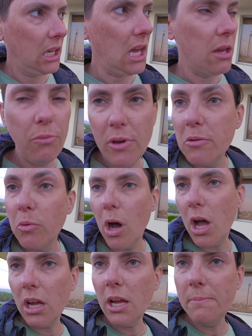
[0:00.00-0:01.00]
Okay, we
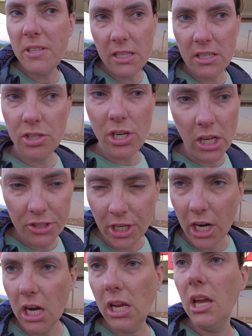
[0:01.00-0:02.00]
walk up to the
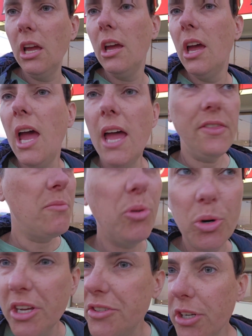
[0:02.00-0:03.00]
shelter and the
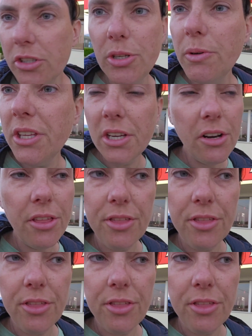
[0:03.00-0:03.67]
boys are doing their